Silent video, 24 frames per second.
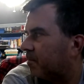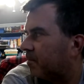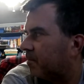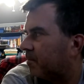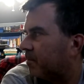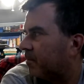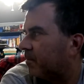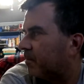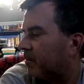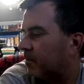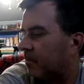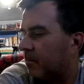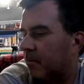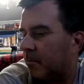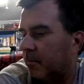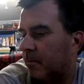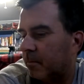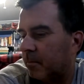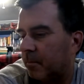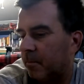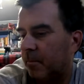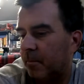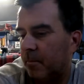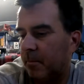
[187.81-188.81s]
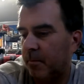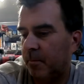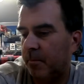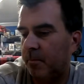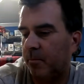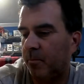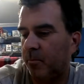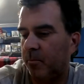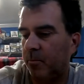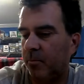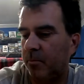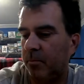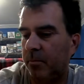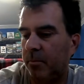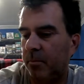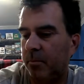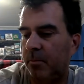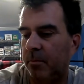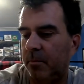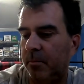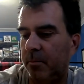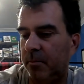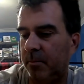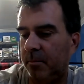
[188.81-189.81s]

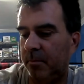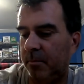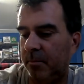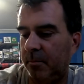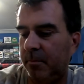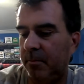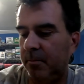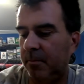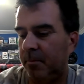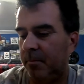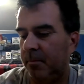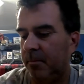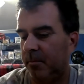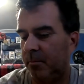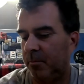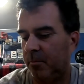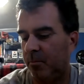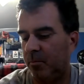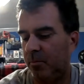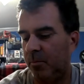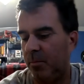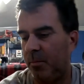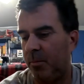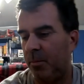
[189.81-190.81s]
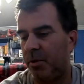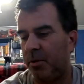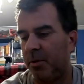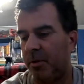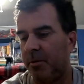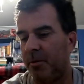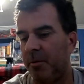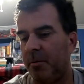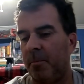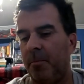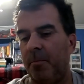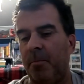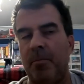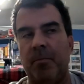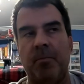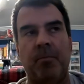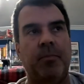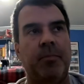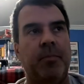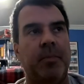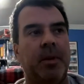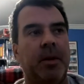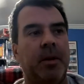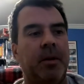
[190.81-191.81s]

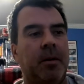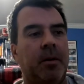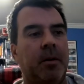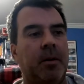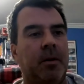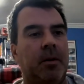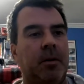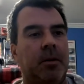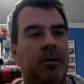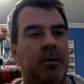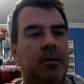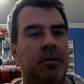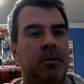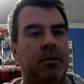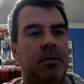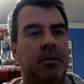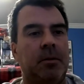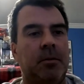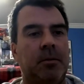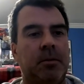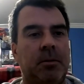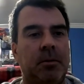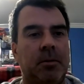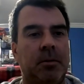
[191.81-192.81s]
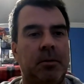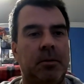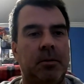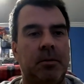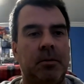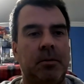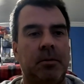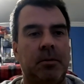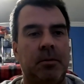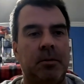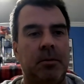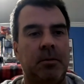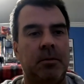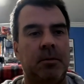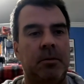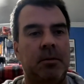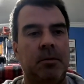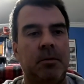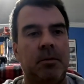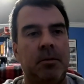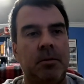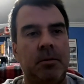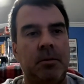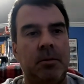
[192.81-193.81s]

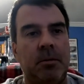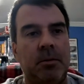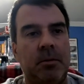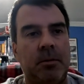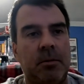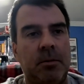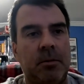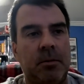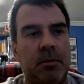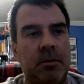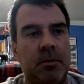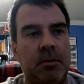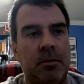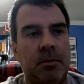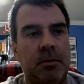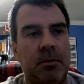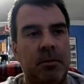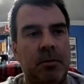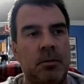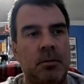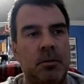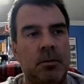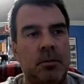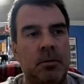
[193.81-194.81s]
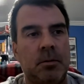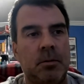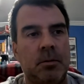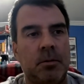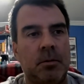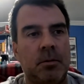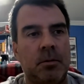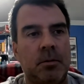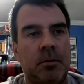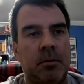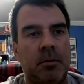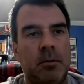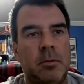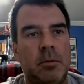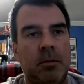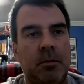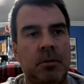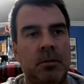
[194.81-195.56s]
No words are spoken by the person on screen.